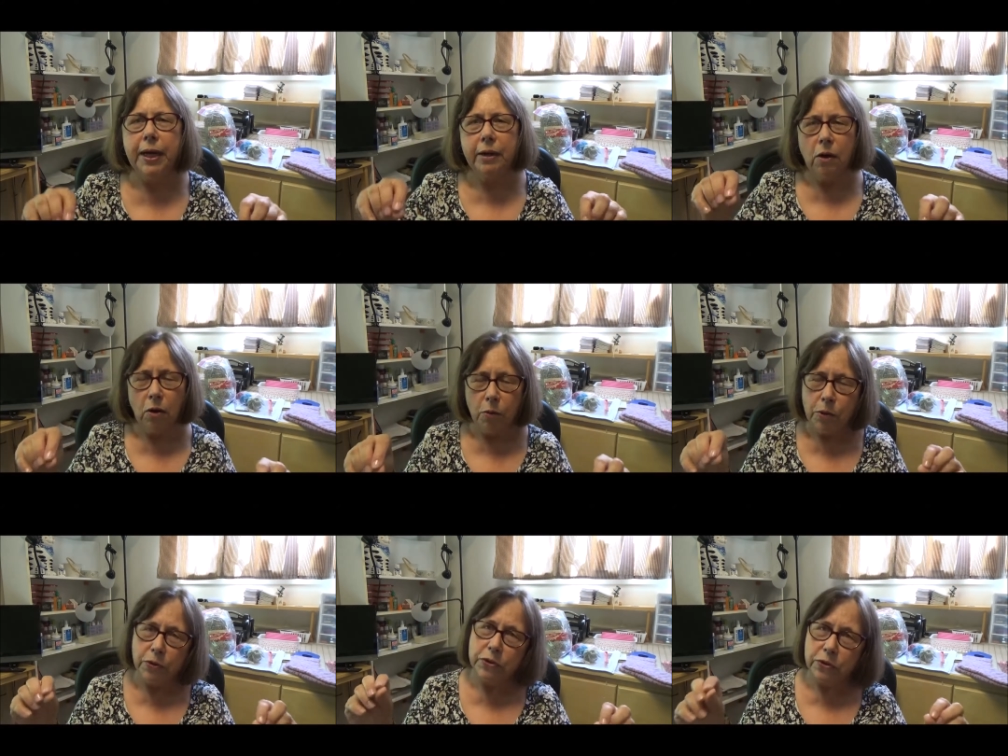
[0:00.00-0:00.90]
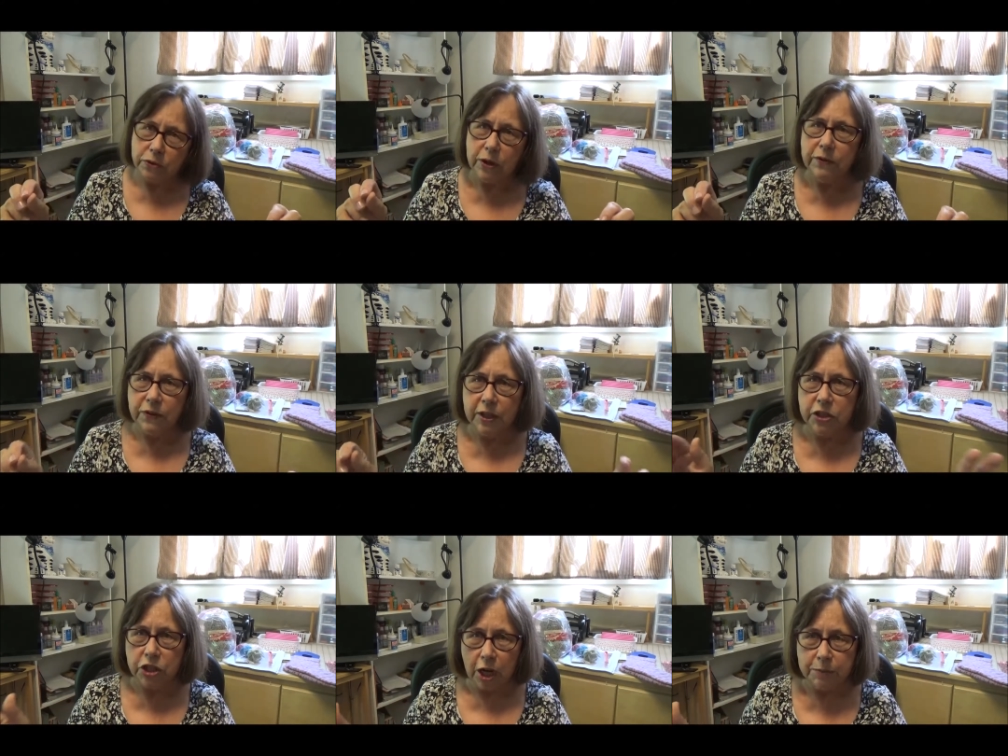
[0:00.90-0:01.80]
and almost three
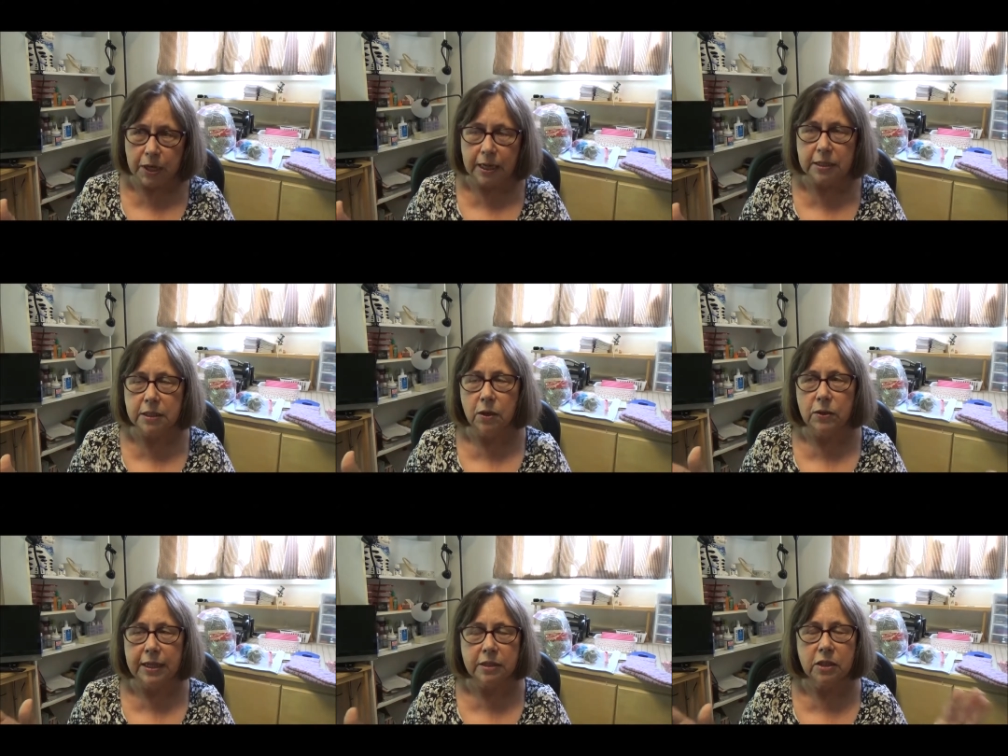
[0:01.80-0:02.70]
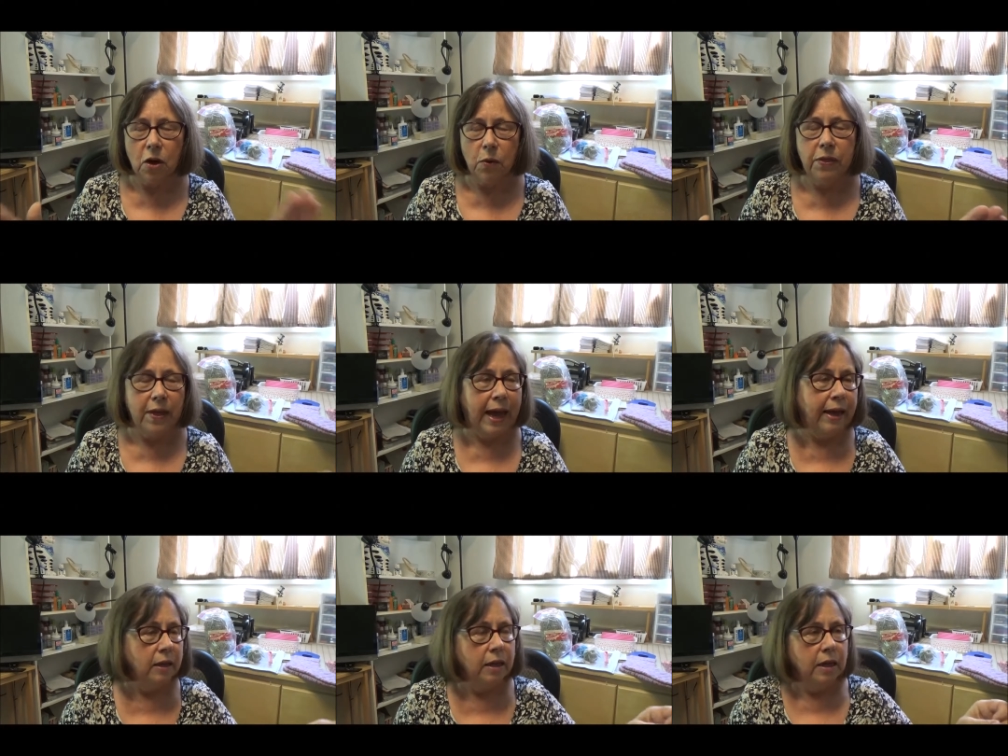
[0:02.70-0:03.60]
finished objects. So let's go with that.